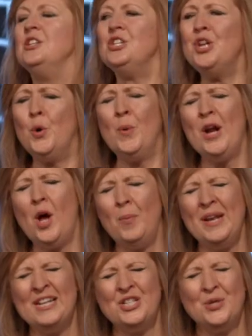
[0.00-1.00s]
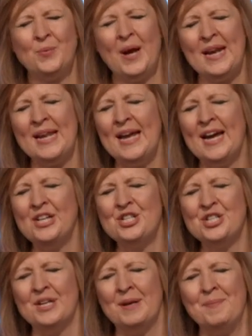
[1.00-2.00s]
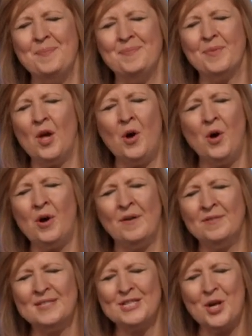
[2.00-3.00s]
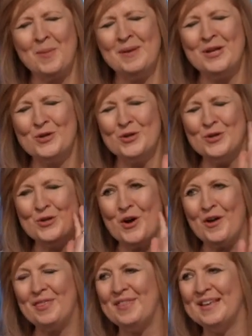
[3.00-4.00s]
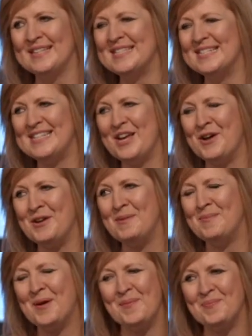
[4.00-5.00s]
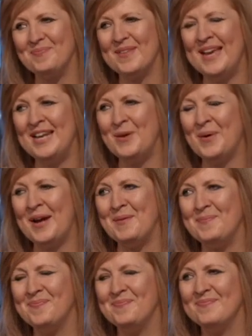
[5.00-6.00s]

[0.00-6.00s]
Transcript: Do you know, when I went into radiation, oh, so many good God things to tell you, but anyway.